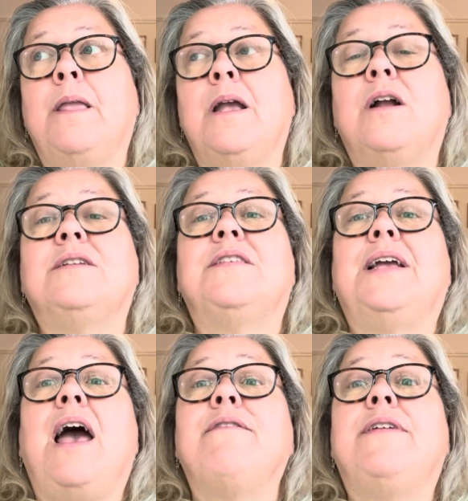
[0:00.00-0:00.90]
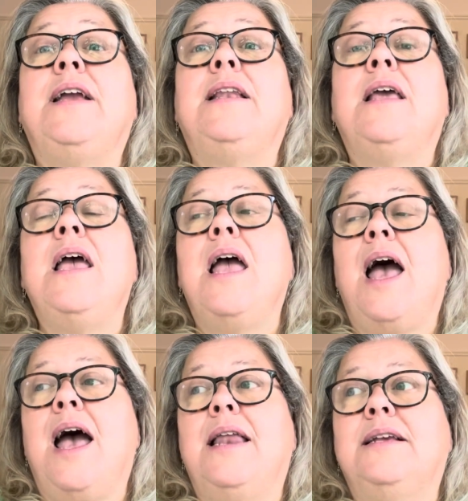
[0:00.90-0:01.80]
because of the caffeine,
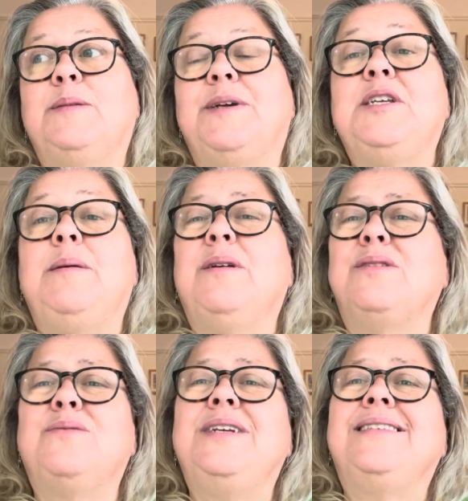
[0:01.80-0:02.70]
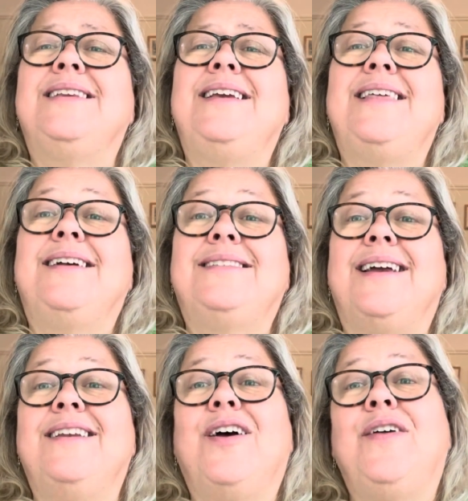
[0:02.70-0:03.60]
and especially because recently they're
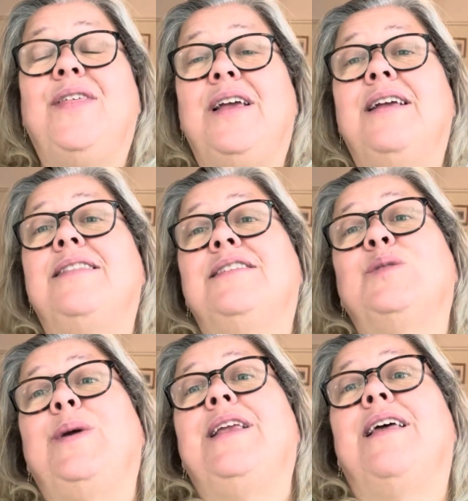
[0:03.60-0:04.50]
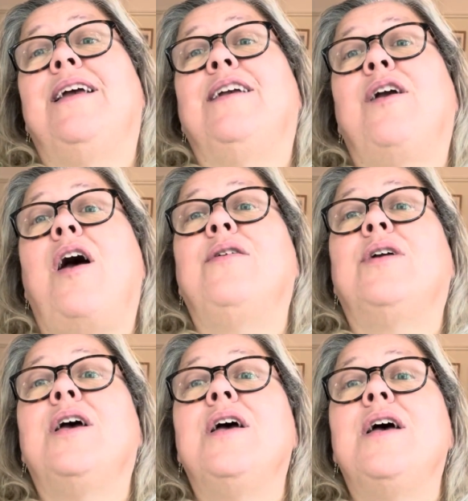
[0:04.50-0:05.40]
saying that the sweetener in Coke
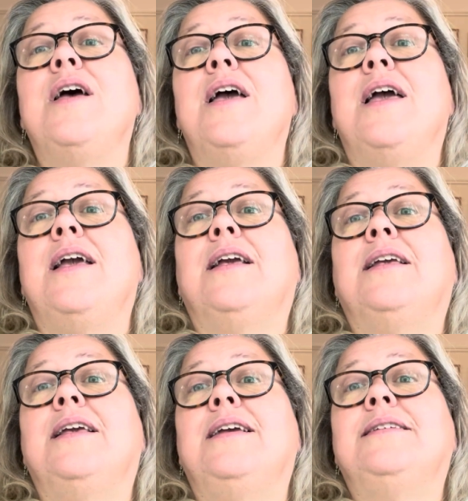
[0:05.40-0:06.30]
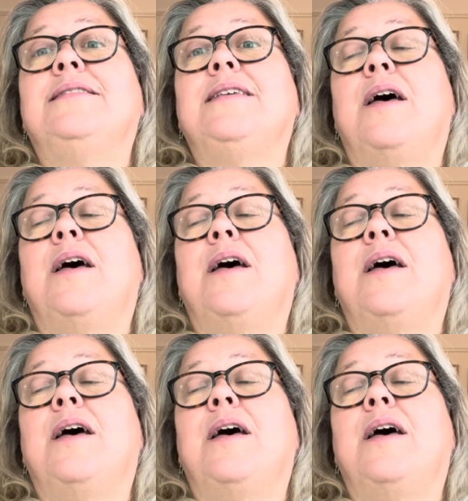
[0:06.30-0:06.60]
is